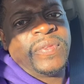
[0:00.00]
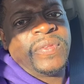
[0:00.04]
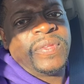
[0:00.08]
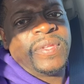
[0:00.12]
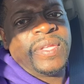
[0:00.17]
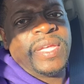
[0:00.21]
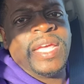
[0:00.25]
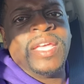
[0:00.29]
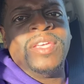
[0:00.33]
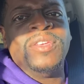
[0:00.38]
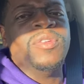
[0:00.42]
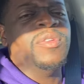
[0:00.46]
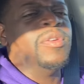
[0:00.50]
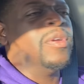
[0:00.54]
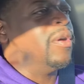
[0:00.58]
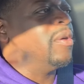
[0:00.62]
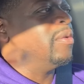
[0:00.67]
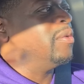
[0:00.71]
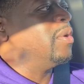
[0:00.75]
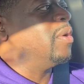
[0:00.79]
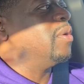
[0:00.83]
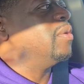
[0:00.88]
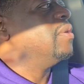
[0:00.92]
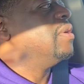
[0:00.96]
and you don't
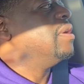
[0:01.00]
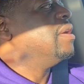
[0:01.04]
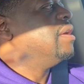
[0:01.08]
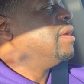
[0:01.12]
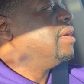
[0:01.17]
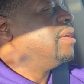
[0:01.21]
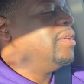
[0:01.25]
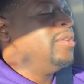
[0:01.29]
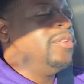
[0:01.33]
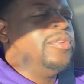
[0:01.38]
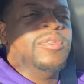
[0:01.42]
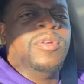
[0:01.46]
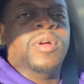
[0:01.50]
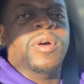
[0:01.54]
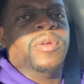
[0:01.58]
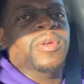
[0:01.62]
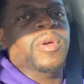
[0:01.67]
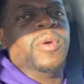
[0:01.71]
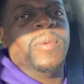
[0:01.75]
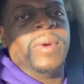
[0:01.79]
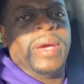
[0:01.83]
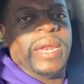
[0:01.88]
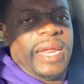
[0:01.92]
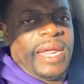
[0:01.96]
know
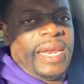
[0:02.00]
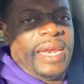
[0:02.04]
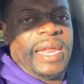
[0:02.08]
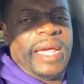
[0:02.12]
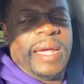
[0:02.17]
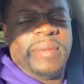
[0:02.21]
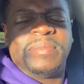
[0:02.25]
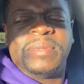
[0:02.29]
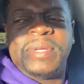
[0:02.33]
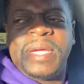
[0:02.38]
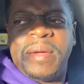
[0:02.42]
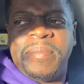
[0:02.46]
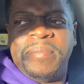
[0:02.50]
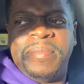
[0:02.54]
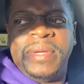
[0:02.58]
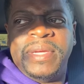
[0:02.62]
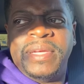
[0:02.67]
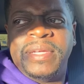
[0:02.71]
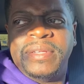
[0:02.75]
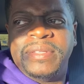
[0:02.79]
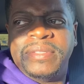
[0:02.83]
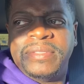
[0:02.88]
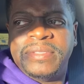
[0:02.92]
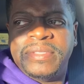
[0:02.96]
where that laptop
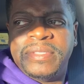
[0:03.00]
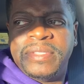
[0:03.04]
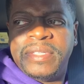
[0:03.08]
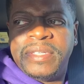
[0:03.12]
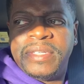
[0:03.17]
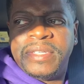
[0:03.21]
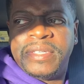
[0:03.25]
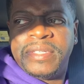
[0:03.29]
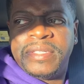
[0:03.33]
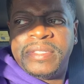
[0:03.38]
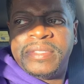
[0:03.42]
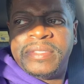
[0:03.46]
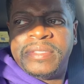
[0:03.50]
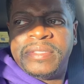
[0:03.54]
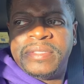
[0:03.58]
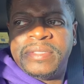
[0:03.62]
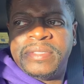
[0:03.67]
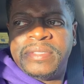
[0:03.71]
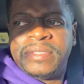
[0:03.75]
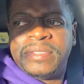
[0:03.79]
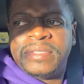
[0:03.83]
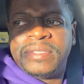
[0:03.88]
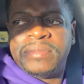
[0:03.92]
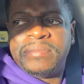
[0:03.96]
been.
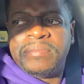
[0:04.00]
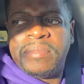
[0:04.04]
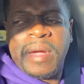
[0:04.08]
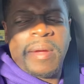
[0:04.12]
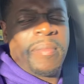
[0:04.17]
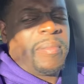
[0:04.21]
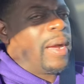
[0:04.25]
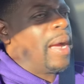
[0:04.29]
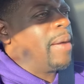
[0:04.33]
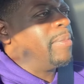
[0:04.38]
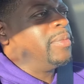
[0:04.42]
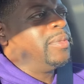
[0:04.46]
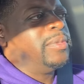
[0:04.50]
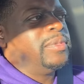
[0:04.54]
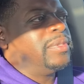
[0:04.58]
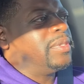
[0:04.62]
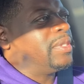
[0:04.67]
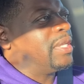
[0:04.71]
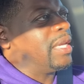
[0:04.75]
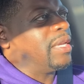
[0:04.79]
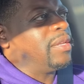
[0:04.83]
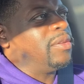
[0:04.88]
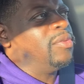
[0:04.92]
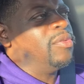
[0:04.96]
My mom used to
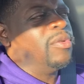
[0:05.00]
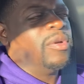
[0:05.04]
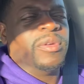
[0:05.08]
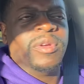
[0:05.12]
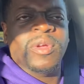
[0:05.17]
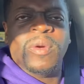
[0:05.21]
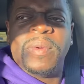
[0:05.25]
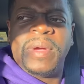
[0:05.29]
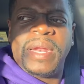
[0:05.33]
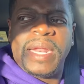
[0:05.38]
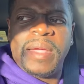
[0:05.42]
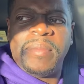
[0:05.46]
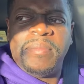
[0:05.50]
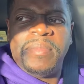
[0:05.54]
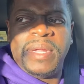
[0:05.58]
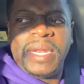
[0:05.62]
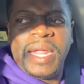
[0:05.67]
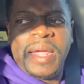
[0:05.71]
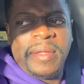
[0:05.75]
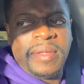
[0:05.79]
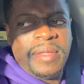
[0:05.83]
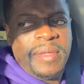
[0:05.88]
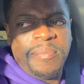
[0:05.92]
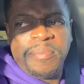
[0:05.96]
say, you don't know where that been
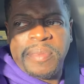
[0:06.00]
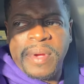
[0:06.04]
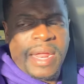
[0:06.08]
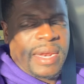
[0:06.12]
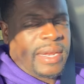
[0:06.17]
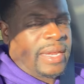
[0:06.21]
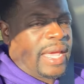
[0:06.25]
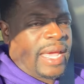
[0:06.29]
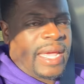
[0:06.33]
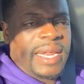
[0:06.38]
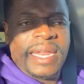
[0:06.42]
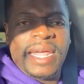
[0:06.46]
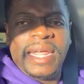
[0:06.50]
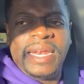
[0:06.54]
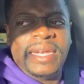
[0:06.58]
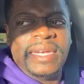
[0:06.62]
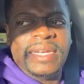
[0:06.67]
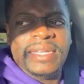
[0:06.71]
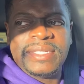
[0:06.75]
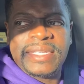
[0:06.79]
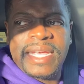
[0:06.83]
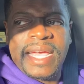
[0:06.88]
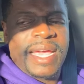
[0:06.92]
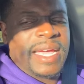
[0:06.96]
at. He probably had that in
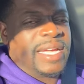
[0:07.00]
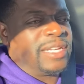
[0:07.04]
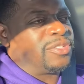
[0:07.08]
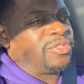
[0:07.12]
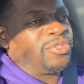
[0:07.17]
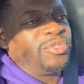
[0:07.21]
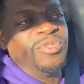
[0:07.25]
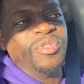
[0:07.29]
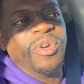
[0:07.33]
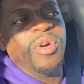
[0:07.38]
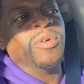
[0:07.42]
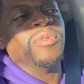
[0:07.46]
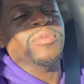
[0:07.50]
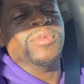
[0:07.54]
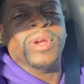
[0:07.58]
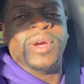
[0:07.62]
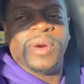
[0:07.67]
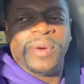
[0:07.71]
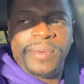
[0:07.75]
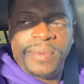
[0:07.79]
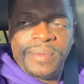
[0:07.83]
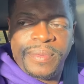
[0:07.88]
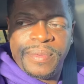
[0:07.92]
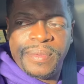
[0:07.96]
his ass. You don't know.